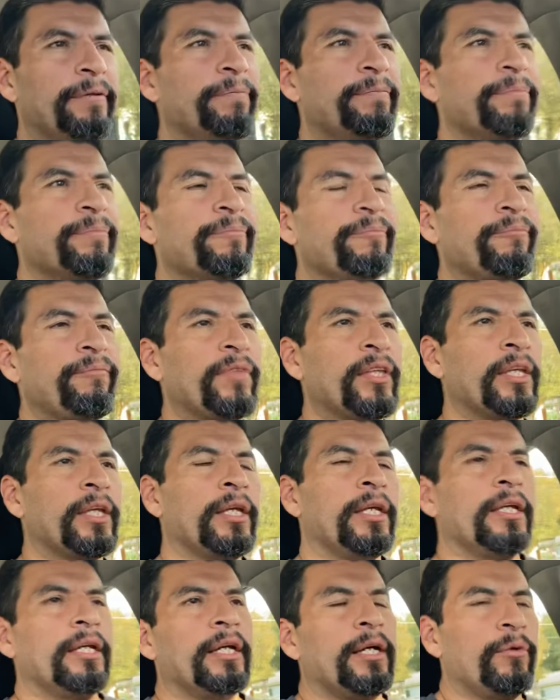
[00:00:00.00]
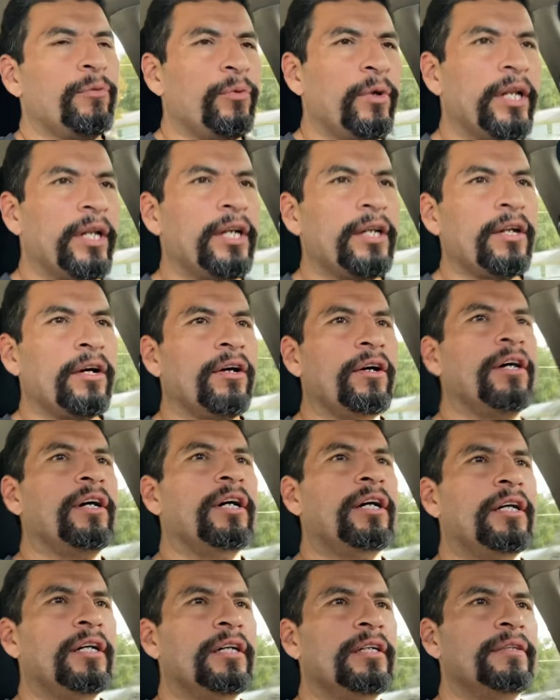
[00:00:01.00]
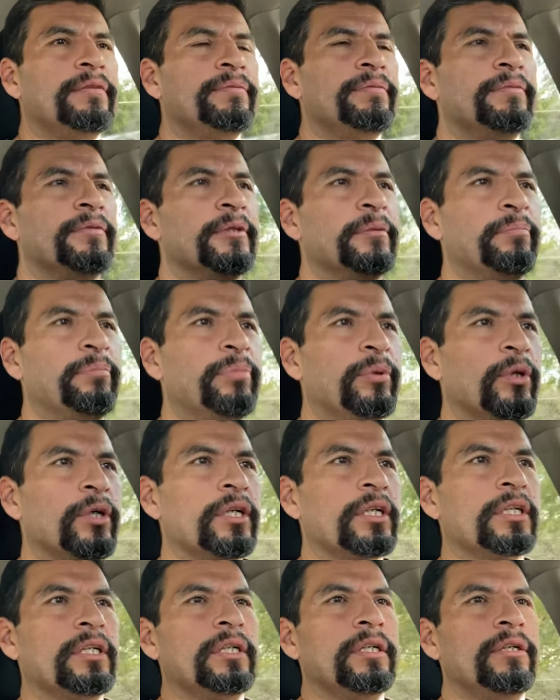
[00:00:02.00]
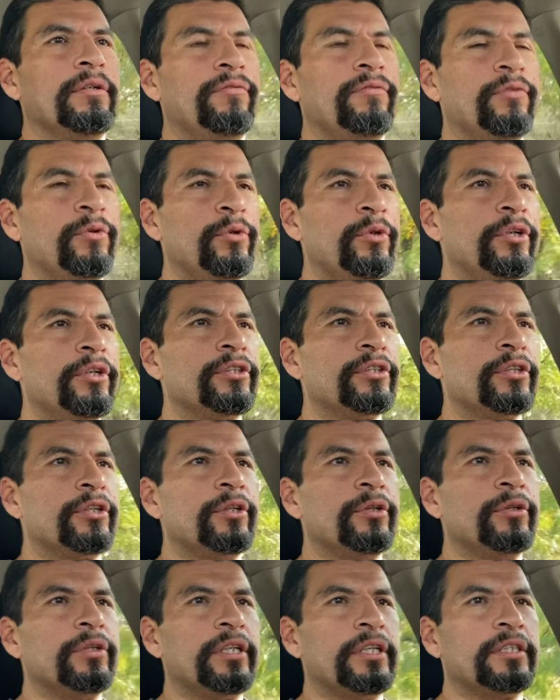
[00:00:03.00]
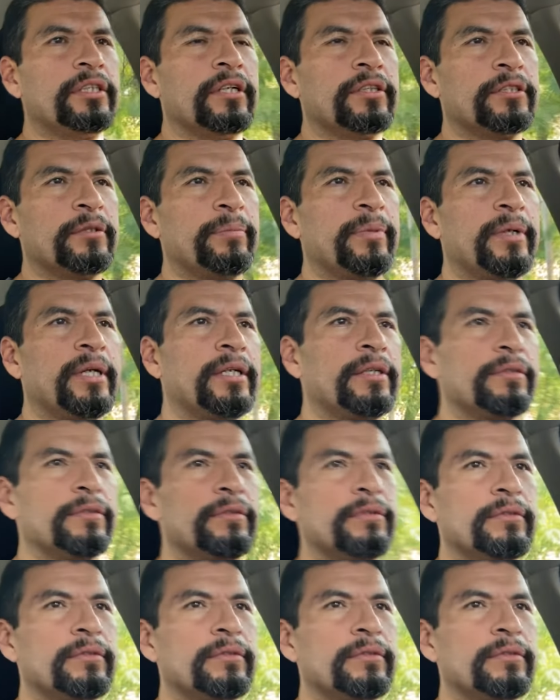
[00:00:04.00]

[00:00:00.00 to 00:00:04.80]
I read a book a few years ago that talks about,